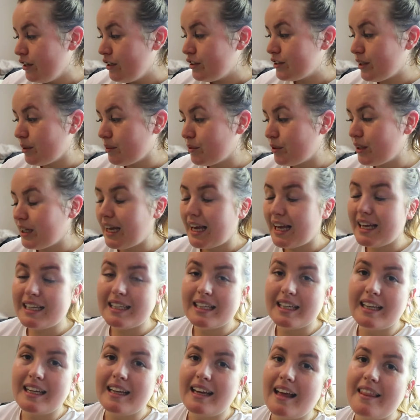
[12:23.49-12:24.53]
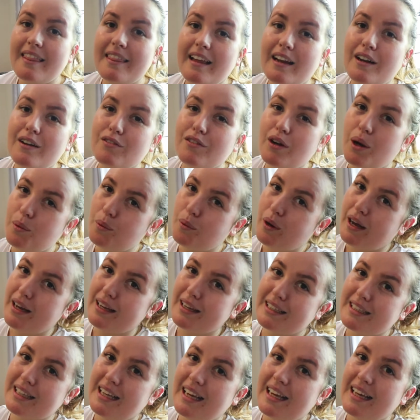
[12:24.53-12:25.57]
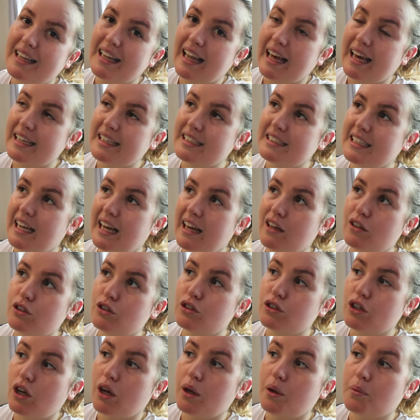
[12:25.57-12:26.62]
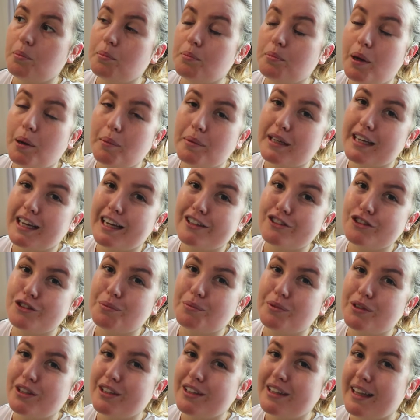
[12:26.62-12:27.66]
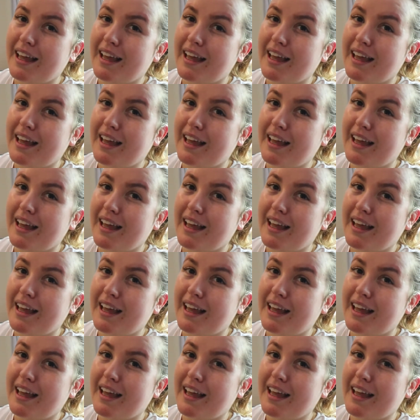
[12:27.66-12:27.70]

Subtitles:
So I'm going to edit and then I've got work later. So probably catch up with you